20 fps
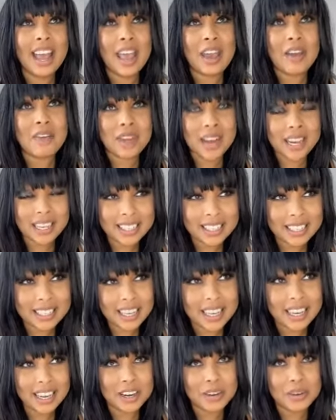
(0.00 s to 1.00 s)
if I
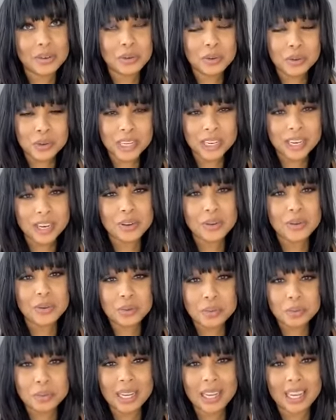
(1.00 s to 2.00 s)
see a new year,
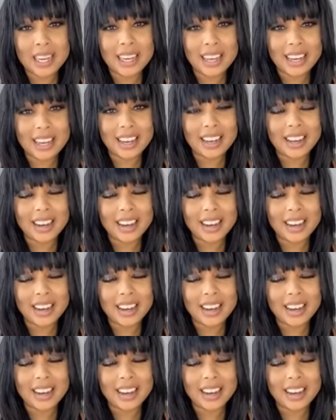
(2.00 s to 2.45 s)
new me